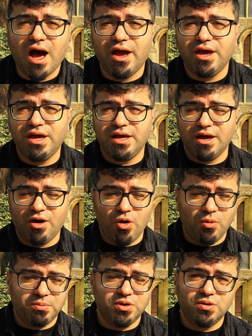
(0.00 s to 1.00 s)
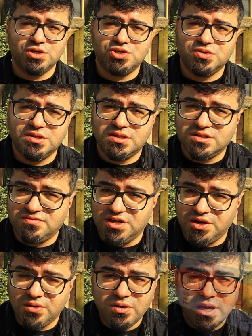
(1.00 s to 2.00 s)
I hope you enjoyed this
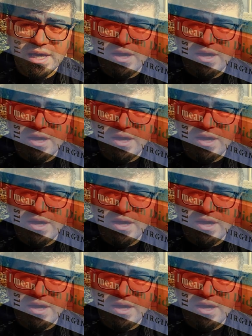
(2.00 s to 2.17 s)
video.